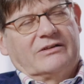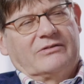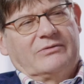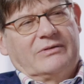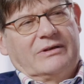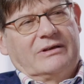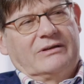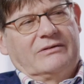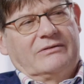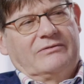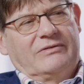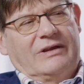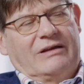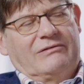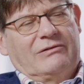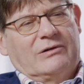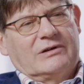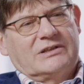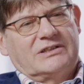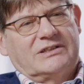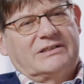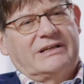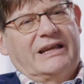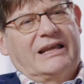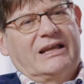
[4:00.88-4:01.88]
of
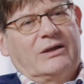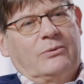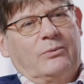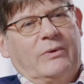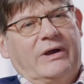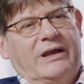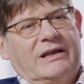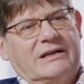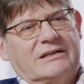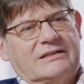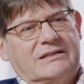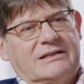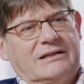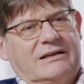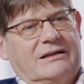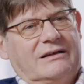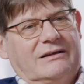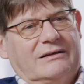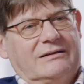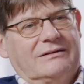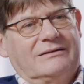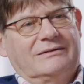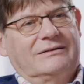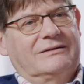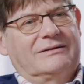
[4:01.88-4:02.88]
everyone staying away
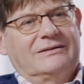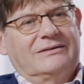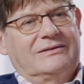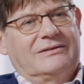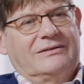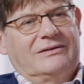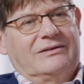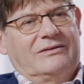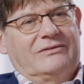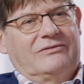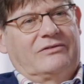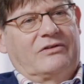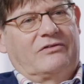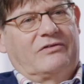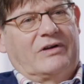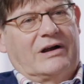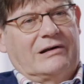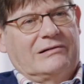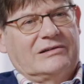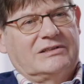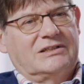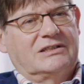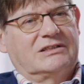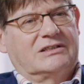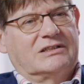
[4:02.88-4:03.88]
until the
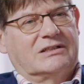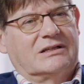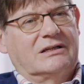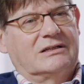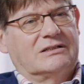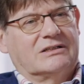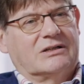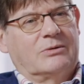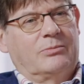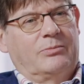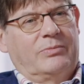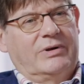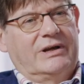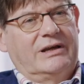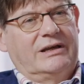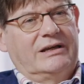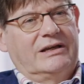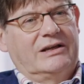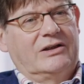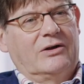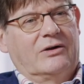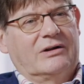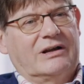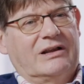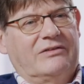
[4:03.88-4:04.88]
virus is
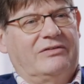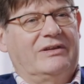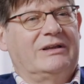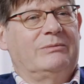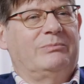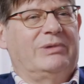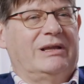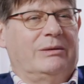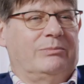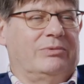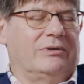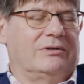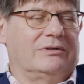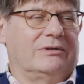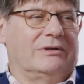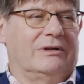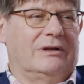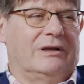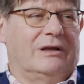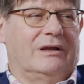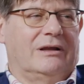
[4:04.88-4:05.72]
completely gone. I think people